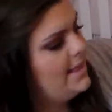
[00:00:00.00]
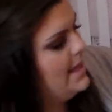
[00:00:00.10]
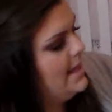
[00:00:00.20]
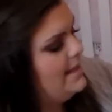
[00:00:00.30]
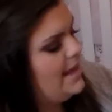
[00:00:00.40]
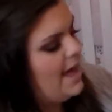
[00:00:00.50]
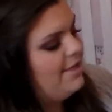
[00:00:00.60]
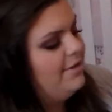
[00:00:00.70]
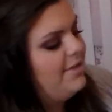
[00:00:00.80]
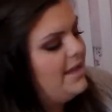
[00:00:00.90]
Then the
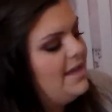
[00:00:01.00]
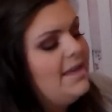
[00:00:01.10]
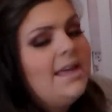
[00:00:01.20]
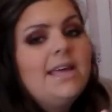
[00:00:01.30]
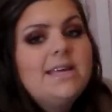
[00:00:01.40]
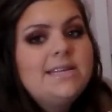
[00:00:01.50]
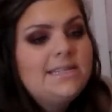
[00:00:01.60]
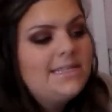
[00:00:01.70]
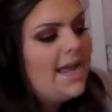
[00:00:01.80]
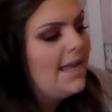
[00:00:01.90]
other thing
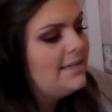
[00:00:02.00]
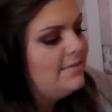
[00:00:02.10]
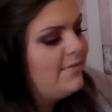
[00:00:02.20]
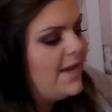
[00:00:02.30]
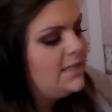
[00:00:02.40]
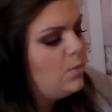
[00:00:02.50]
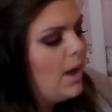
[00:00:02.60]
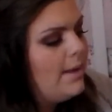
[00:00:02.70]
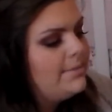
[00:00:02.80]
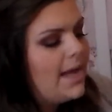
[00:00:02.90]
is hand and face
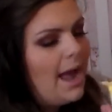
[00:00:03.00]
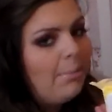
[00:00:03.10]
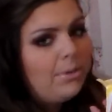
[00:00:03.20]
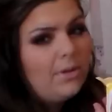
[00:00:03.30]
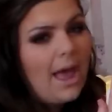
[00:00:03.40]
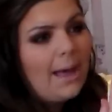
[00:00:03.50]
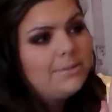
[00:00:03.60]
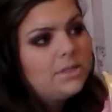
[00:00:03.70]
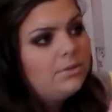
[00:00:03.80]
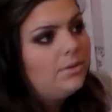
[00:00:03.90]
wipes.
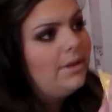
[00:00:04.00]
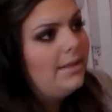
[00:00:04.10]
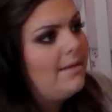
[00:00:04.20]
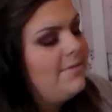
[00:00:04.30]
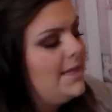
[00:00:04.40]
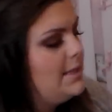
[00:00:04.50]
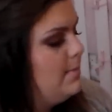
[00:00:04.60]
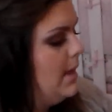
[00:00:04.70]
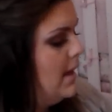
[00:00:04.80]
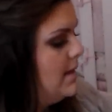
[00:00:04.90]
Absolutely love these
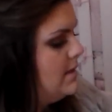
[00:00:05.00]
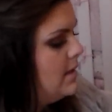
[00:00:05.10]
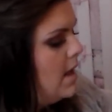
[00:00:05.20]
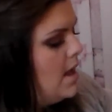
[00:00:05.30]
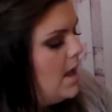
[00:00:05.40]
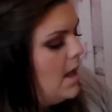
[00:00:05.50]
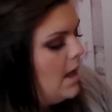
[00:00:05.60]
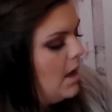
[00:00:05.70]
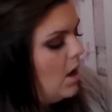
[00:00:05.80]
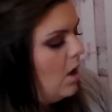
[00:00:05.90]
because
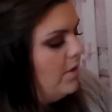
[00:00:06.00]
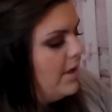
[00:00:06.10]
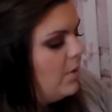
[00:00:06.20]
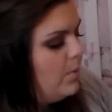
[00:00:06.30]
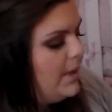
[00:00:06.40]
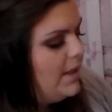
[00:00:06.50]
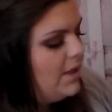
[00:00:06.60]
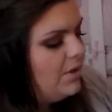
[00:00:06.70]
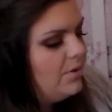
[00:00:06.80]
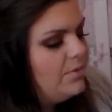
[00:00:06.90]
although we
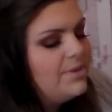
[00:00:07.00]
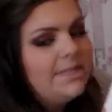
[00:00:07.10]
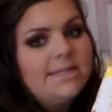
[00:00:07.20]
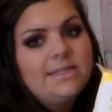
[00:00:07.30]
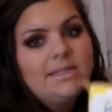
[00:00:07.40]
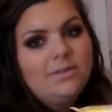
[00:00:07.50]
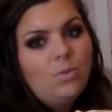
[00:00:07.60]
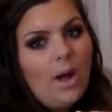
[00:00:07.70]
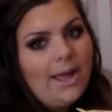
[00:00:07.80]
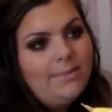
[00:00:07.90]
use sensitive
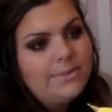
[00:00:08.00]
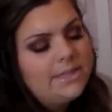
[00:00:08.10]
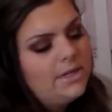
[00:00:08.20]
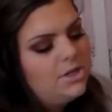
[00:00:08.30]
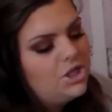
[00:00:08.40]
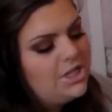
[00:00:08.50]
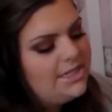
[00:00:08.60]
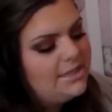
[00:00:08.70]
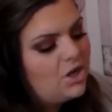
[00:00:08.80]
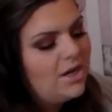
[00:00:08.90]
wipes, she
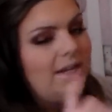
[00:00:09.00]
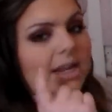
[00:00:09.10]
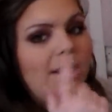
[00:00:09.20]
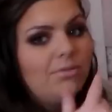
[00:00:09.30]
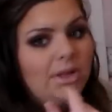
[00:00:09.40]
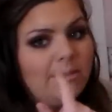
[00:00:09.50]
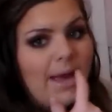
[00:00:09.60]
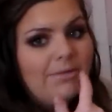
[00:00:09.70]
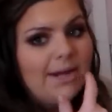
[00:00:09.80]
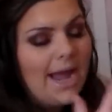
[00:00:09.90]
started getting really
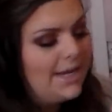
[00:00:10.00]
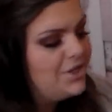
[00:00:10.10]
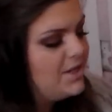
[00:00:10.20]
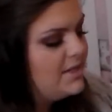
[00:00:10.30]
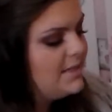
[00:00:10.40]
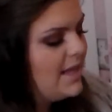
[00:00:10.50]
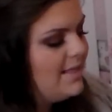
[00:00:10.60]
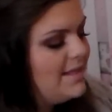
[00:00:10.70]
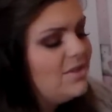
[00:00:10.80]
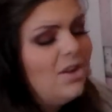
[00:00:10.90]
bad reactions, and
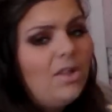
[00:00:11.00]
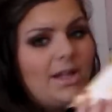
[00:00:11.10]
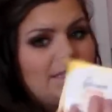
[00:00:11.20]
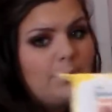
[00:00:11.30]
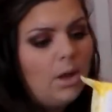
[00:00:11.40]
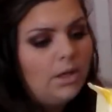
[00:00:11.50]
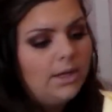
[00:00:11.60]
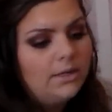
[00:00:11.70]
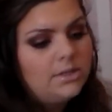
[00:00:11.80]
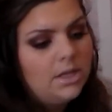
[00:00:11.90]
these are a lot
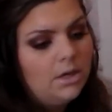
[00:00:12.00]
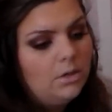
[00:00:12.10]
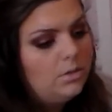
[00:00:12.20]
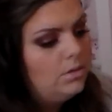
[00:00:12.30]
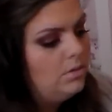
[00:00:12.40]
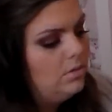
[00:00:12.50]
smaller, so